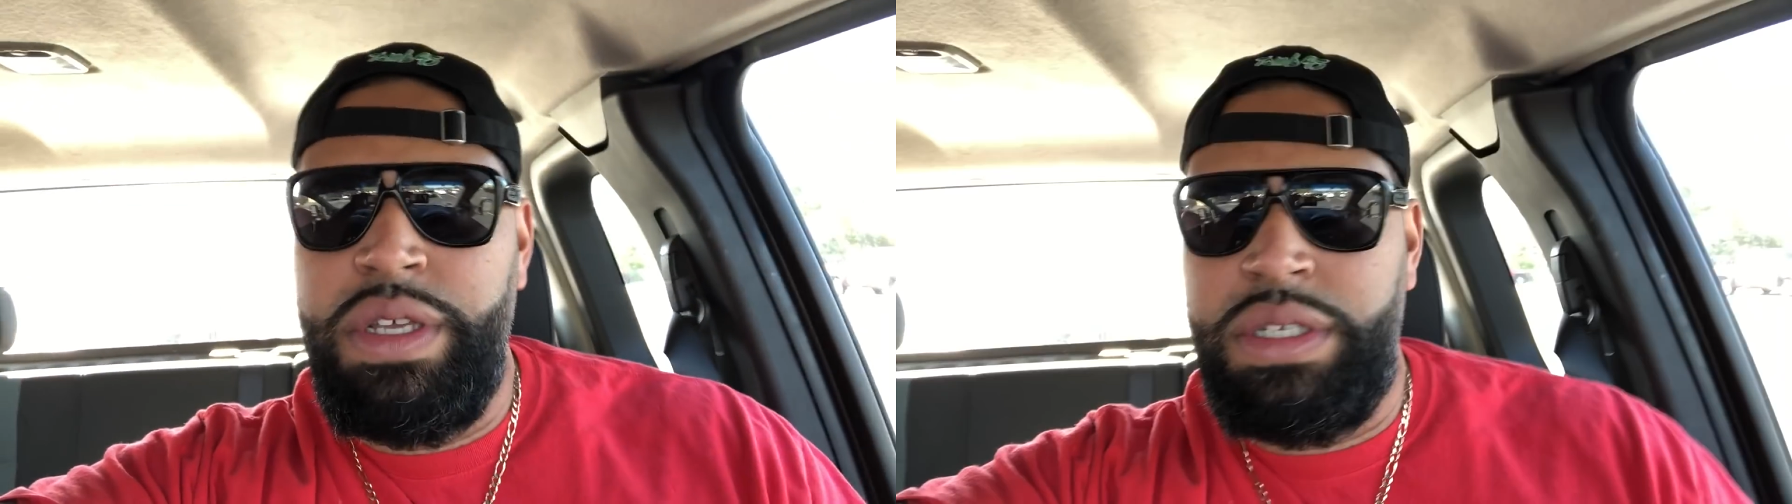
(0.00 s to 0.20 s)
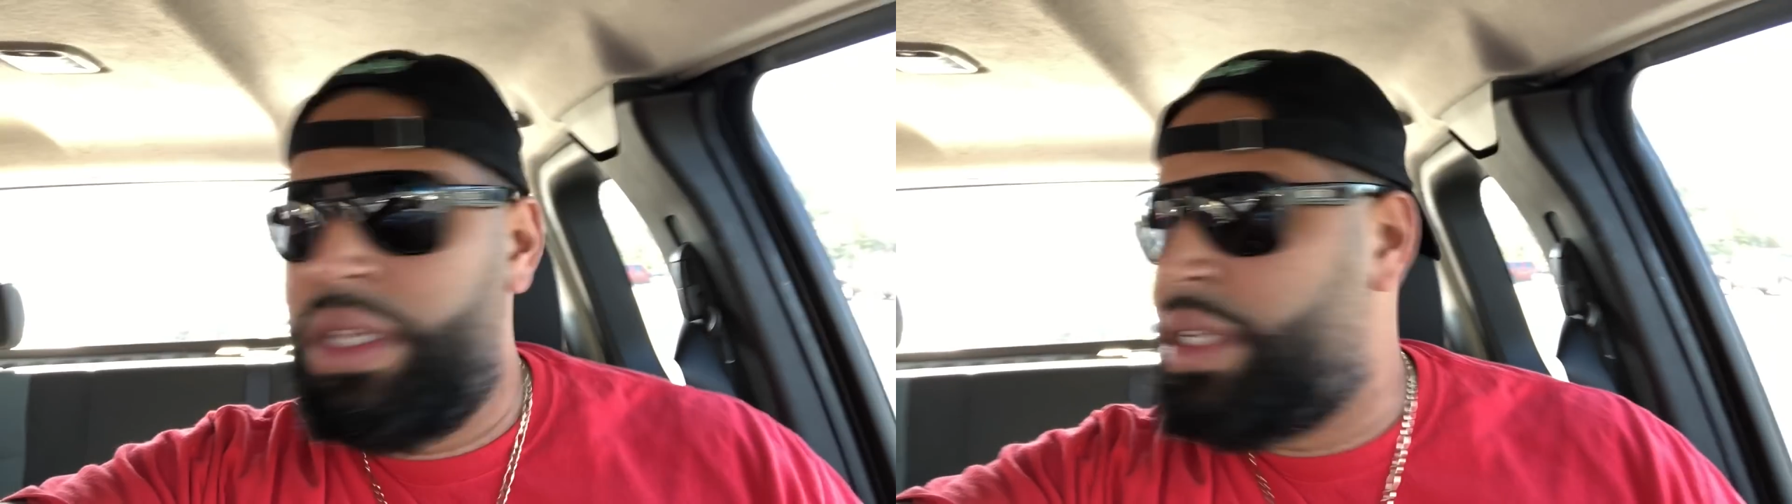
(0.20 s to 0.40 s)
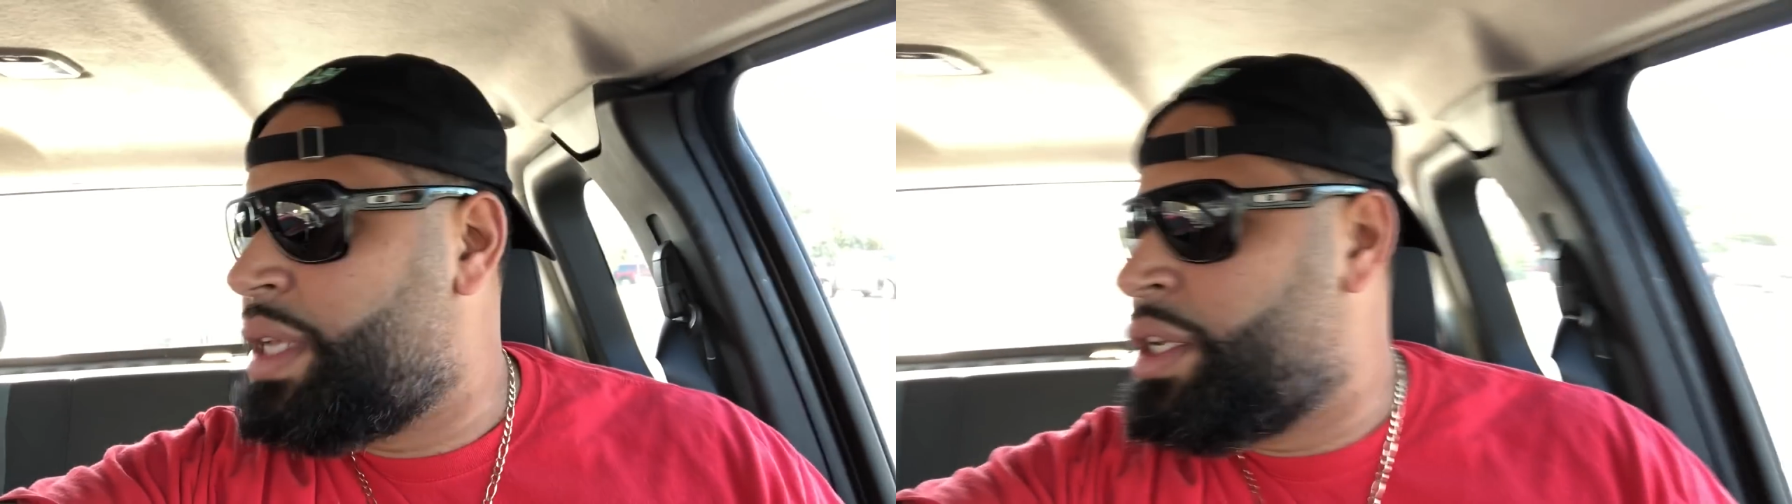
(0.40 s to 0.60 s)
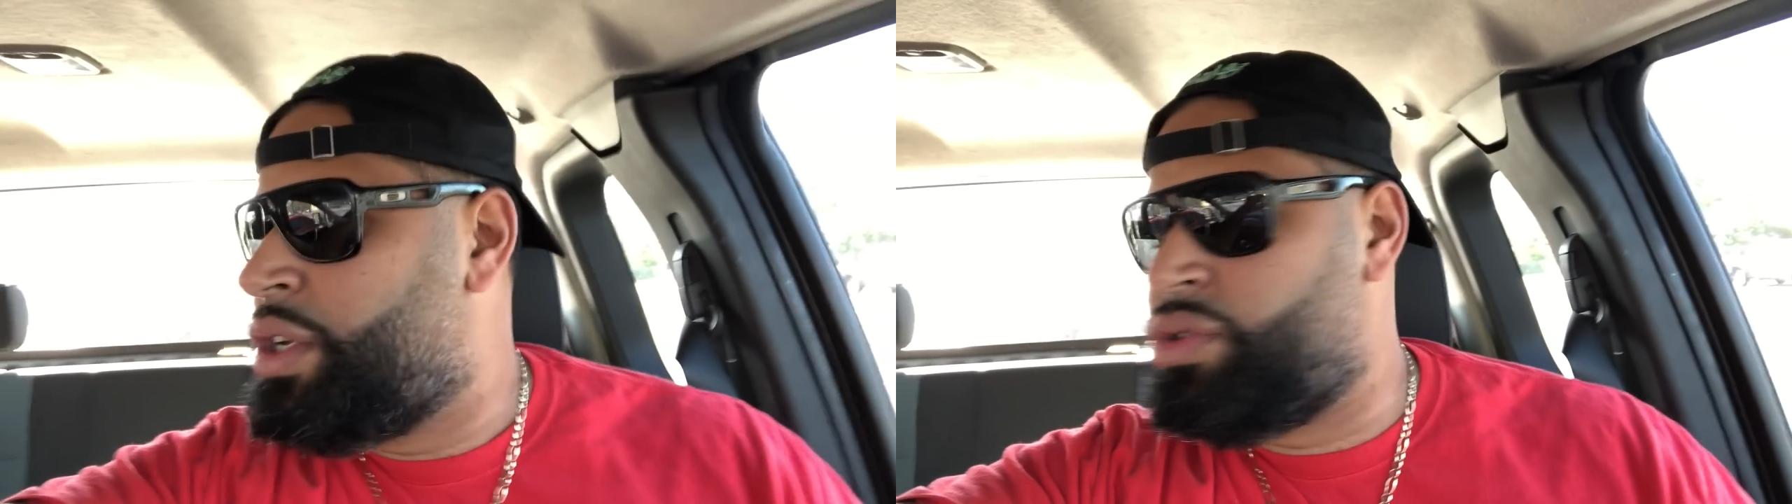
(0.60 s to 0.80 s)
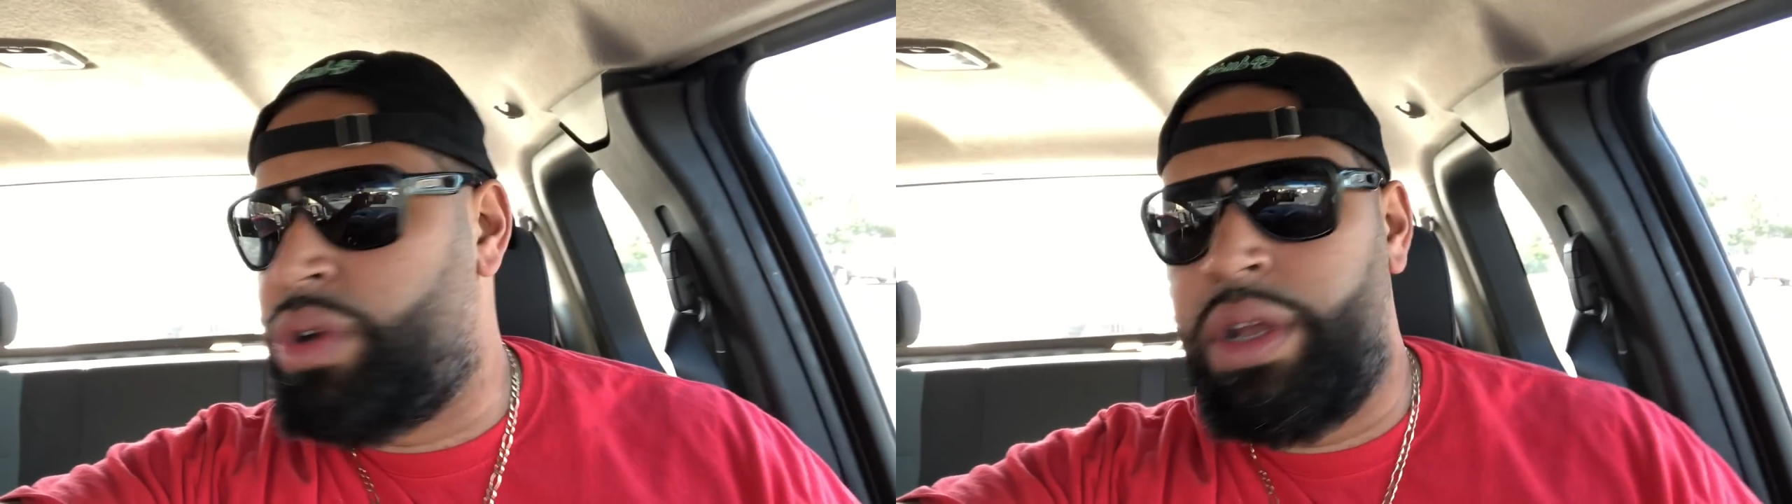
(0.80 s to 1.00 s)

this industry.